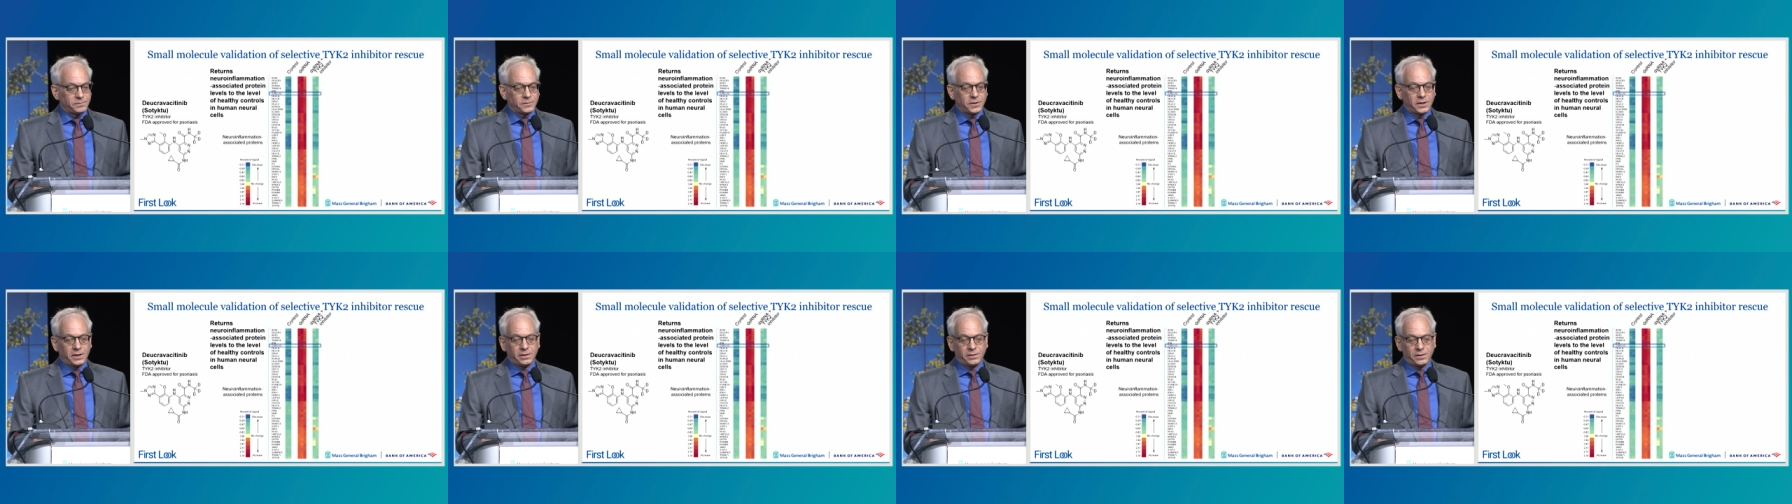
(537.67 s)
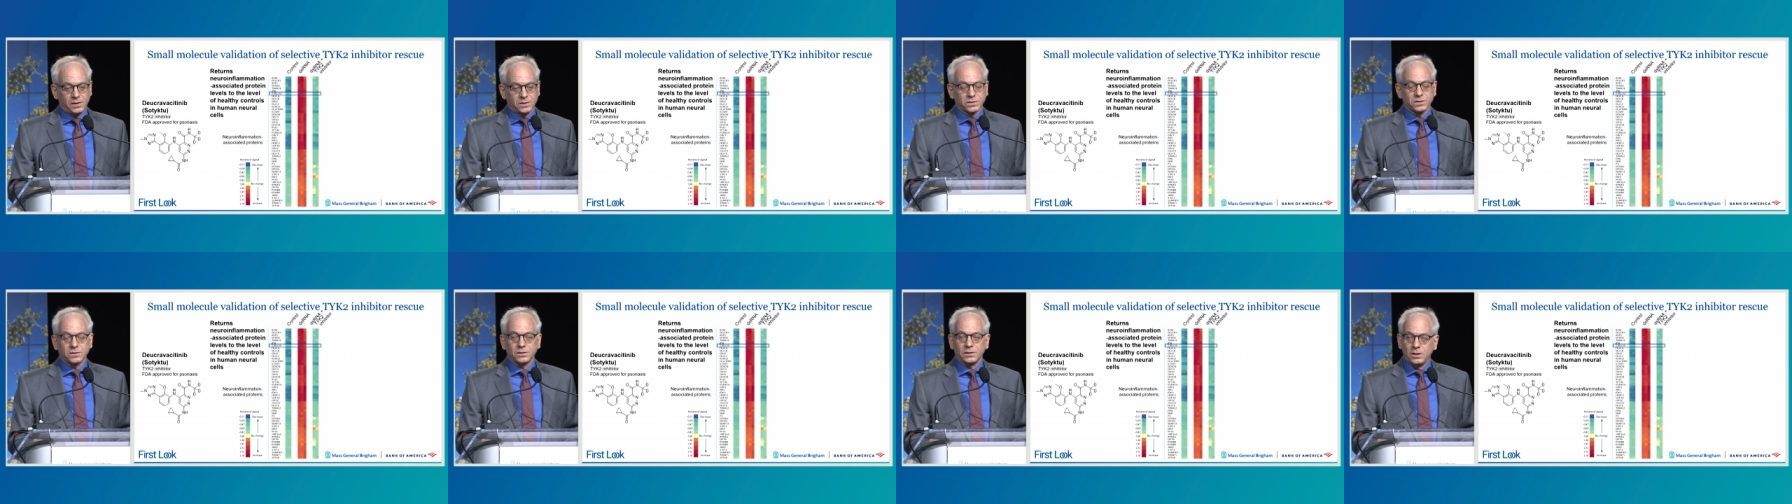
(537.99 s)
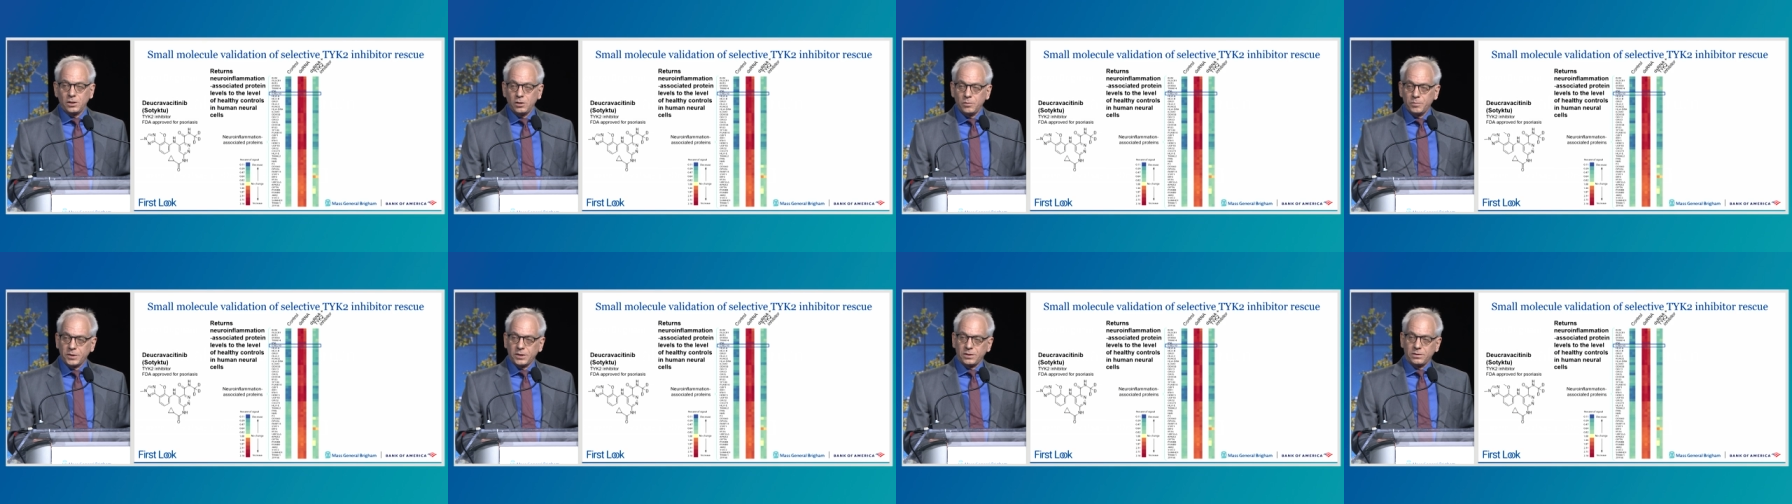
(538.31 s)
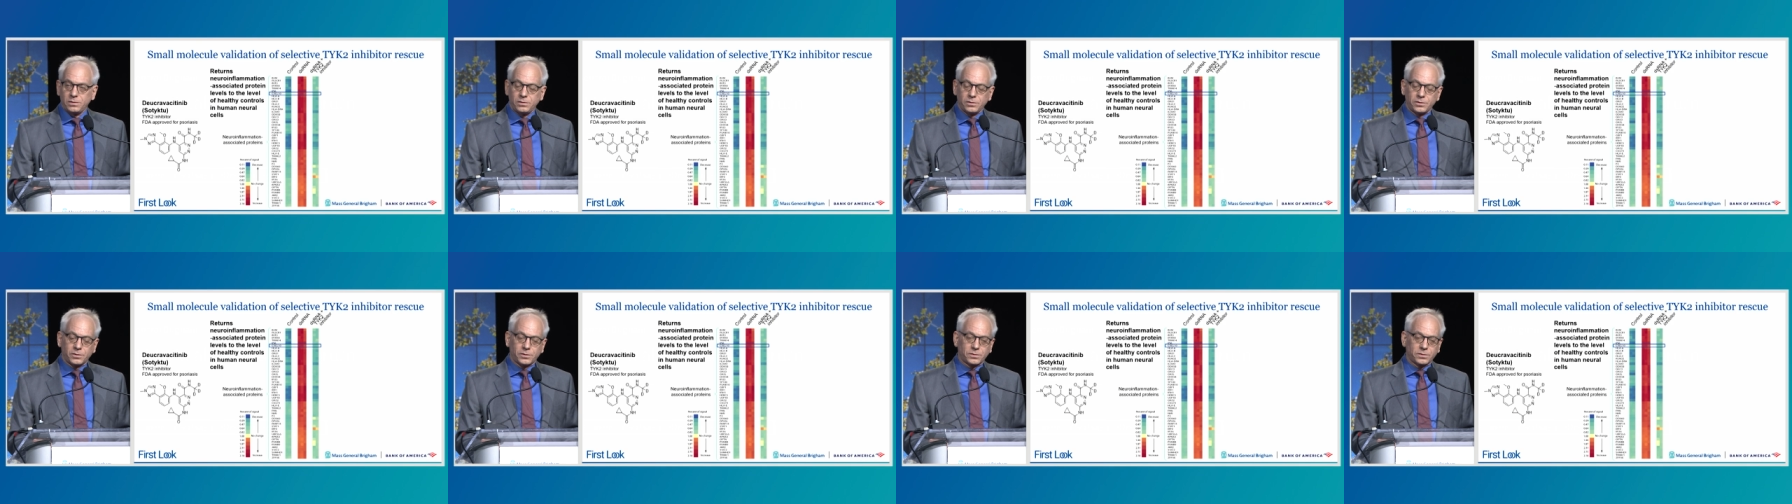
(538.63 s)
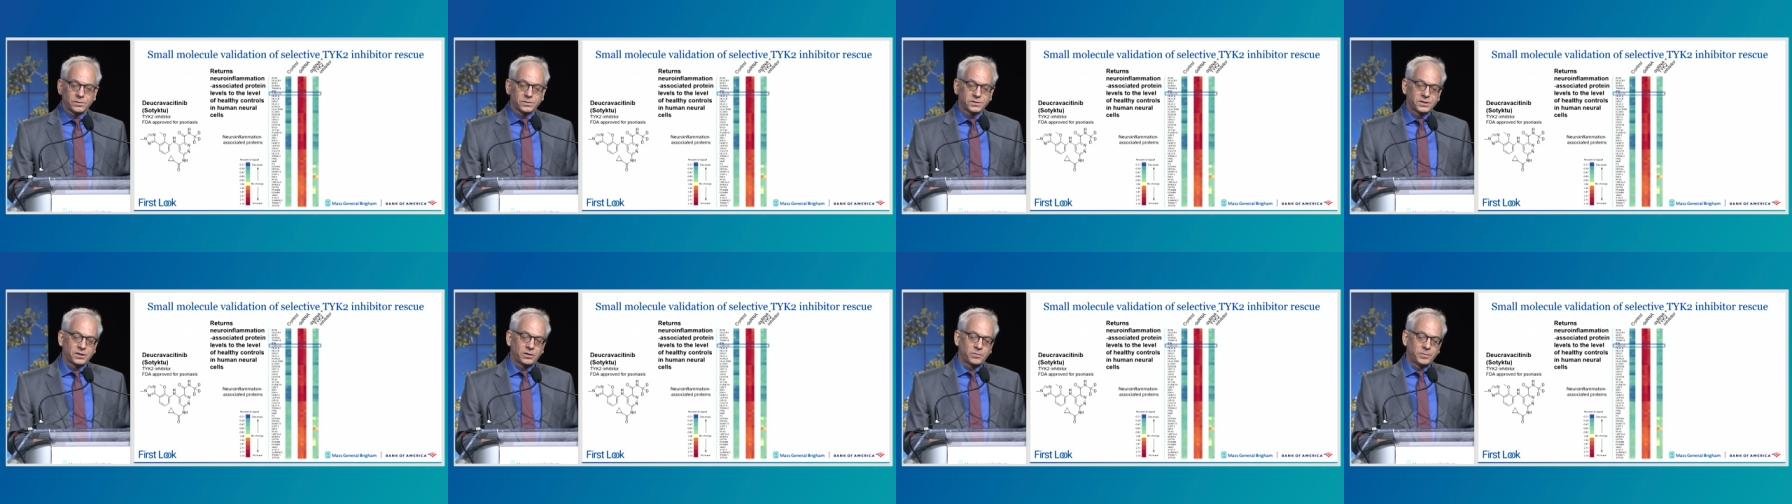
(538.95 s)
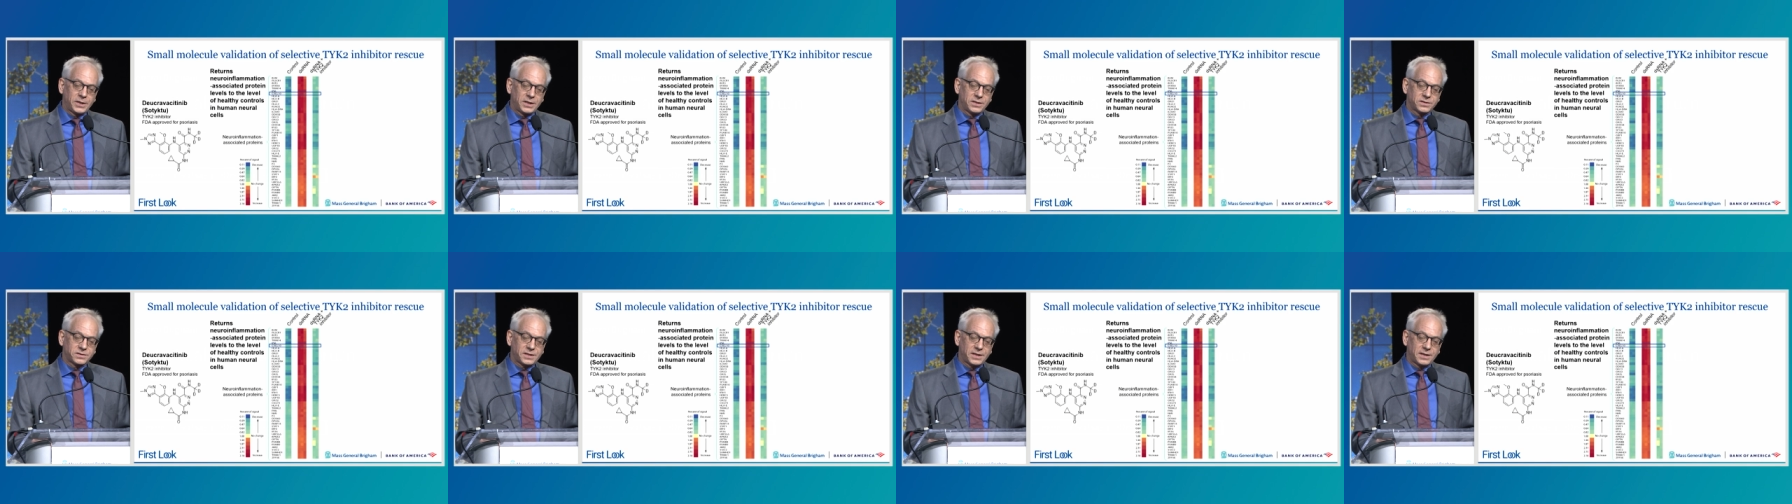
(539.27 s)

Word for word: in this human neural cell-based